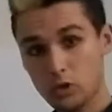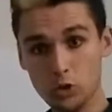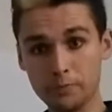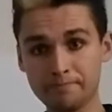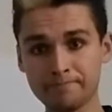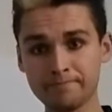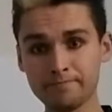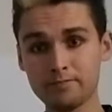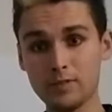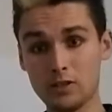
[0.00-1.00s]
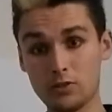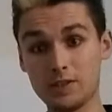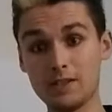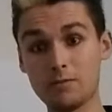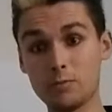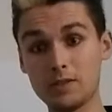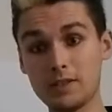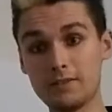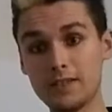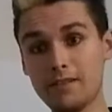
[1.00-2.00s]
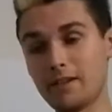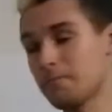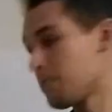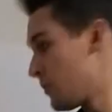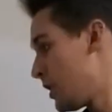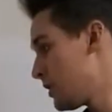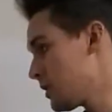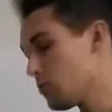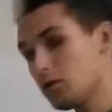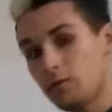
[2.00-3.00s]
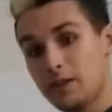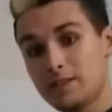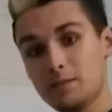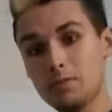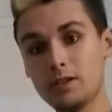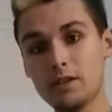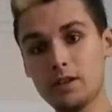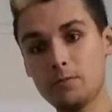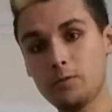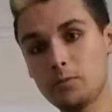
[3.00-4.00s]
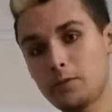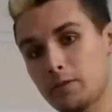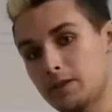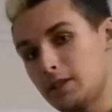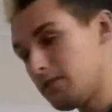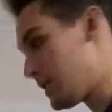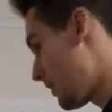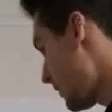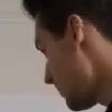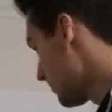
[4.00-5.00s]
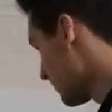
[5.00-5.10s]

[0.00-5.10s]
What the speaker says: Cool. Let's do the same thing with the surface area. So we've got a very similar formula for the surface area.